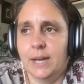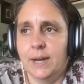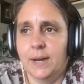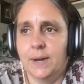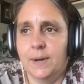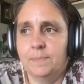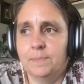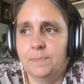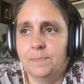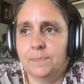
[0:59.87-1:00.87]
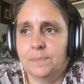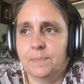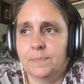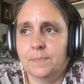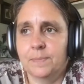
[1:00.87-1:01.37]
um,
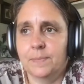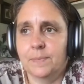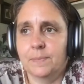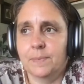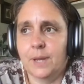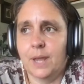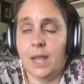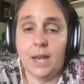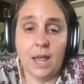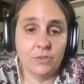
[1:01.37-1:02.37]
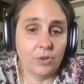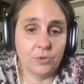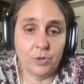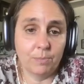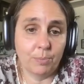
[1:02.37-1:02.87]
and has
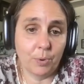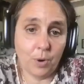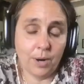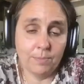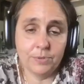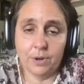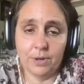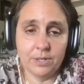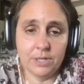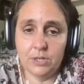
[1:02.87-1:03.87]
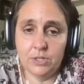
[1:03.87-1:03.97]
also done programs on